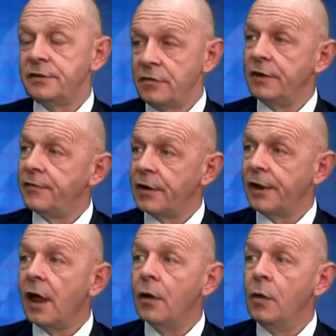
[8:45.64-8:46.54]
generally very
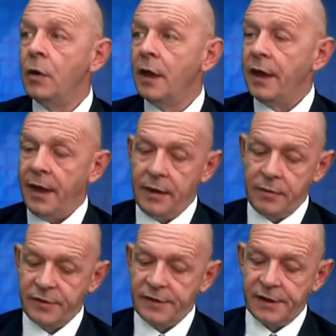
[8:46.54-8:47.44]
low,
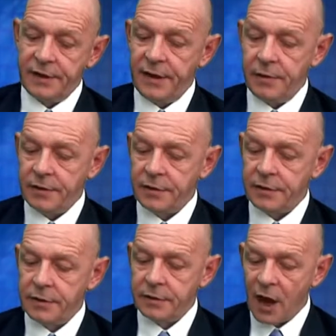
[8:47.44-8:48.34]
and particularly now under
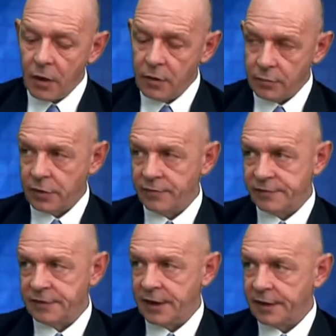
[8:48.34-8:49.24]
the current
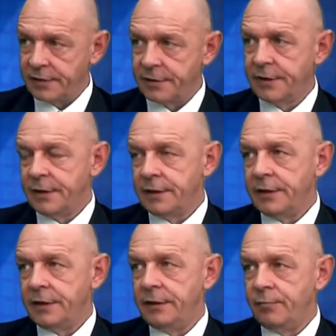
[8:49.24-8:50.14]
Privacy Act,
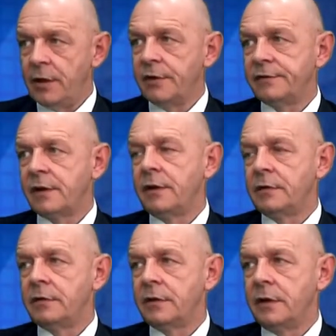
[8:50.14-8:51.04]
the penalties
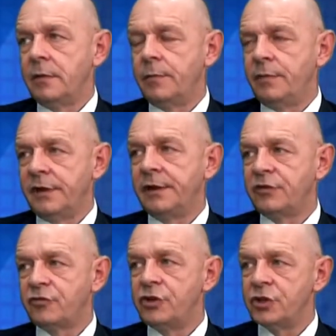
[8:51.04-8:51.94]
aren't particularly
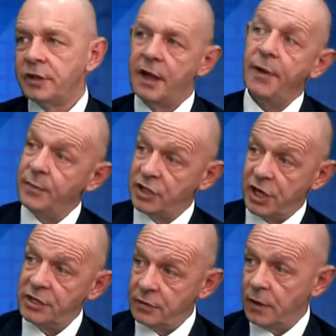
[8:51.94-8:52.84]
stringent. That may be
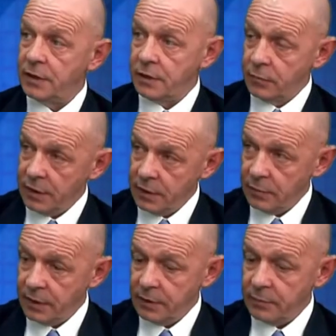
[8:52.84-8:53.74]
changing
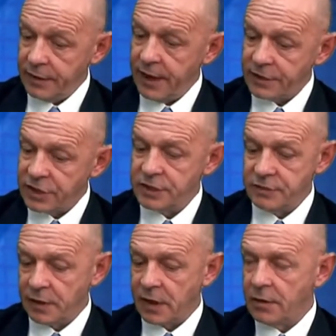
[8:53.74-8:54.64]
when the Act
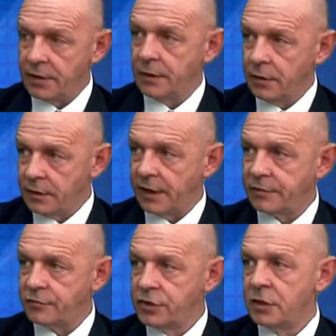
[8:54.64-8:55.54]
changes, but currently they're not that
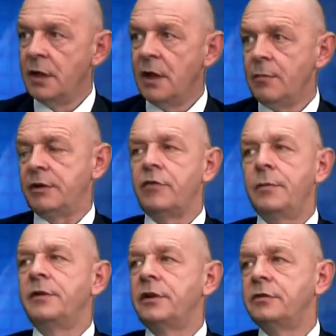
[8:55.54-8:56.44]
stringent. But it's
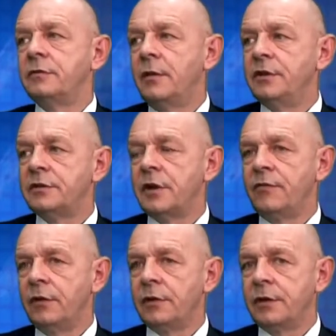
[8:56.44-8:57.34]
reputational damage. So
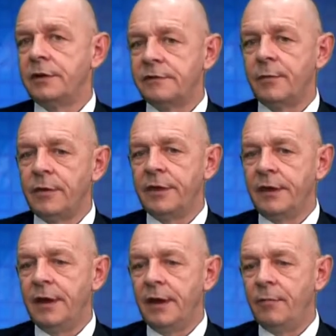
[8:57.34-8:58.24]
if you look at some of
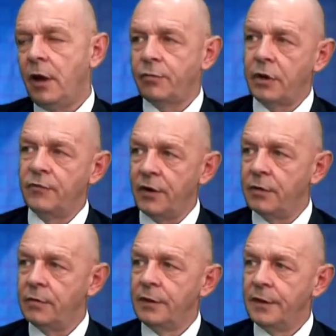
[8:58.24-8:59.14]
the
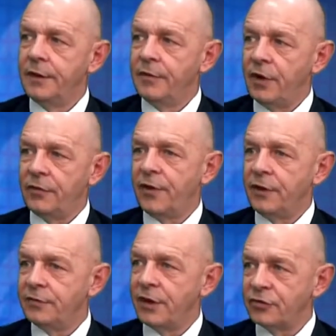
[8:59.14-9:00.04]
high-profile
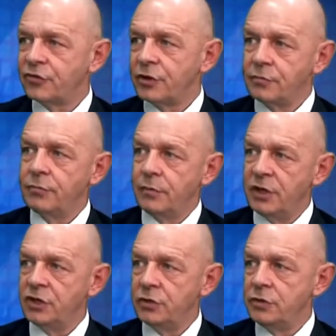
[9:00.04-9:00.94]
Vodafone, Telstra
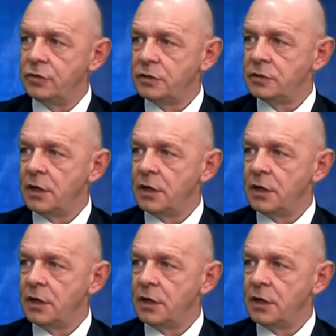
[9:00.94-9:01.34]
issues,